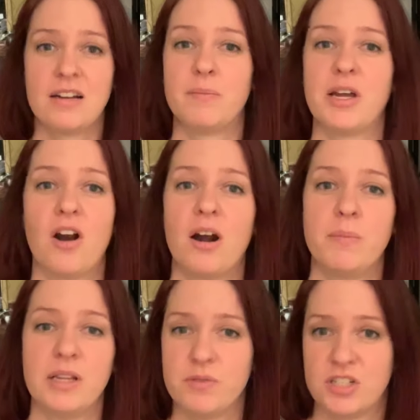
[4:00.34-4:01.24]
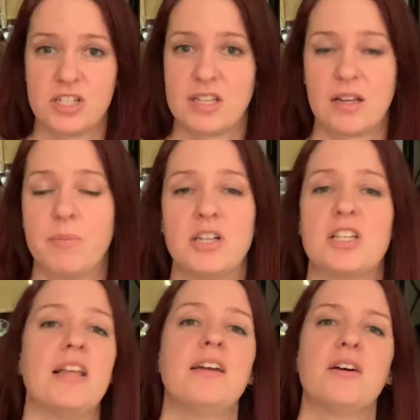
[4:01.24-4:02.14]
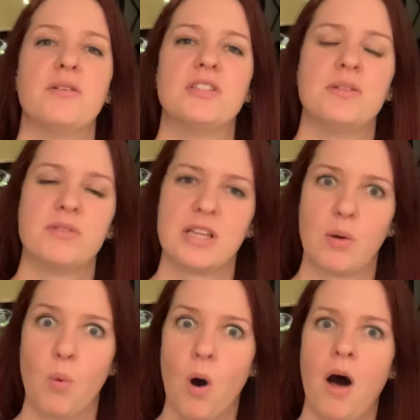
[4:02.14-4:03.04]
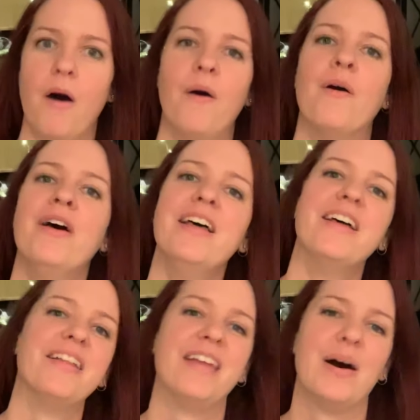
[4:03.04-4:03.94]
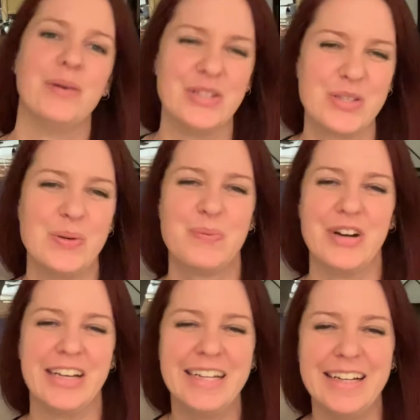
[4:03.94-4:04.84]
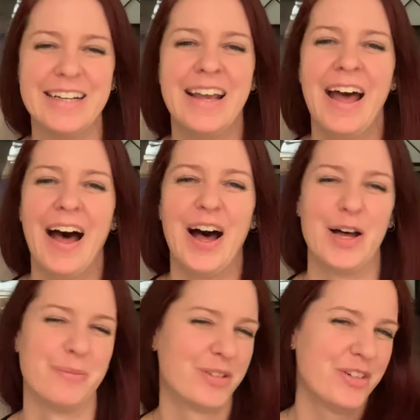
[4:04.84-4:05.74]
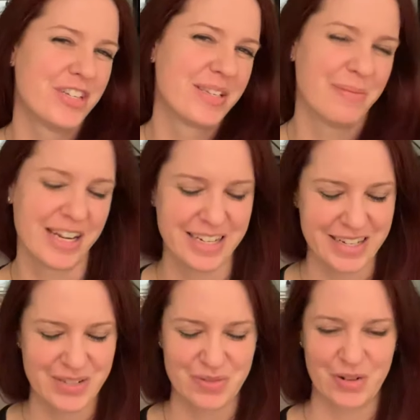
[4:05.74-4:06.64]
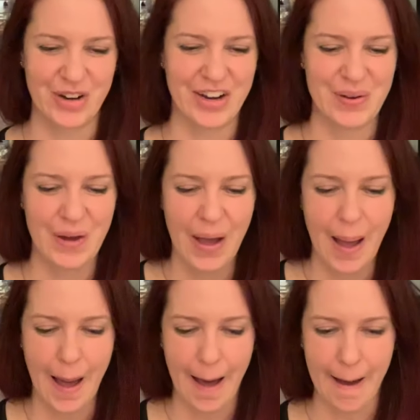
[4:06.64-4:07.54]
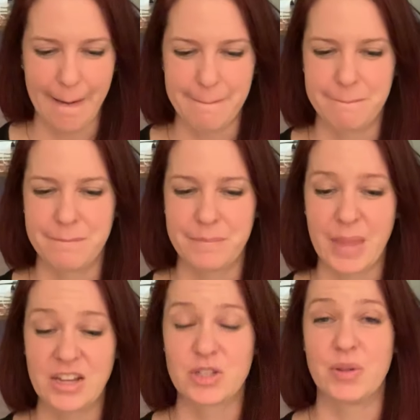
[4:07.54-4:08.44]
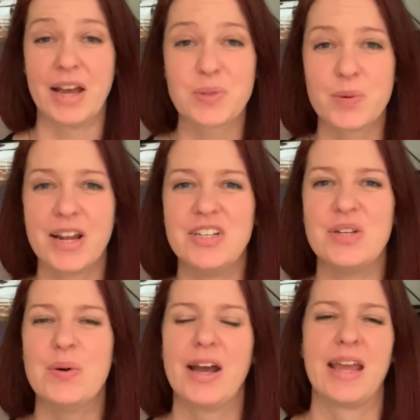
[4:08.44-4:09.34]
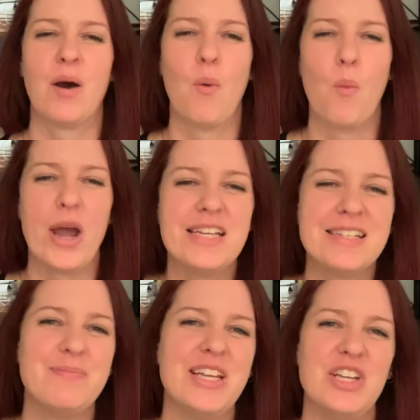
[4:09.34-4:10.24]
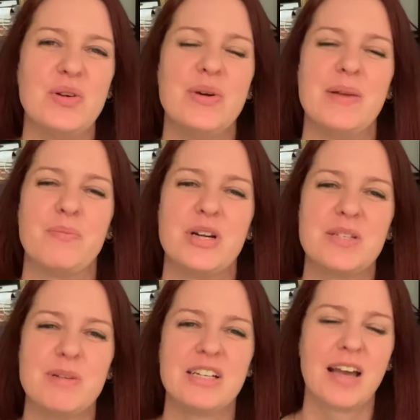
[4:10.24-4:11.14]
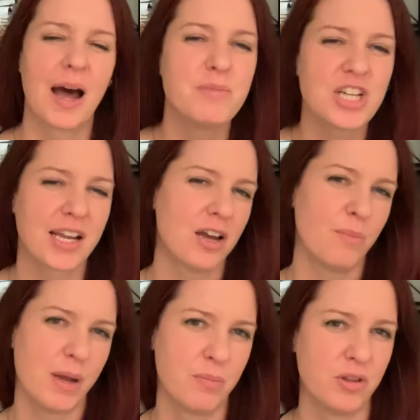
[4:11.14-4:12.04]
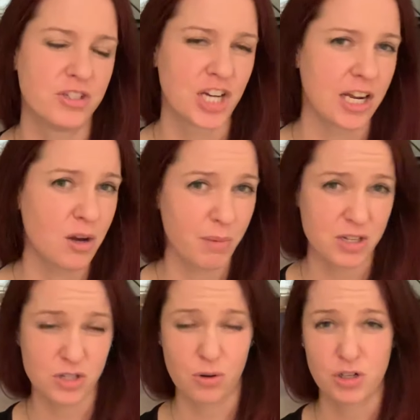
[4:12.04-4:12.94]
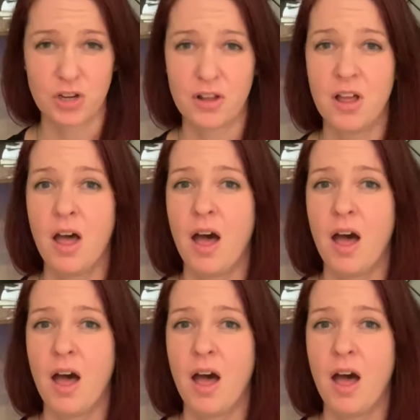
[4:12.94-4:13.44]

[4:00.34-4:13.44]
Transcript: on my arm, and it was just like a bunch of light codes, and it was like, whoa, that was super neat. So just some ideas for you. So that's what I do. I can't wait to meet you in Brisbane. Come check out my booth, check out my social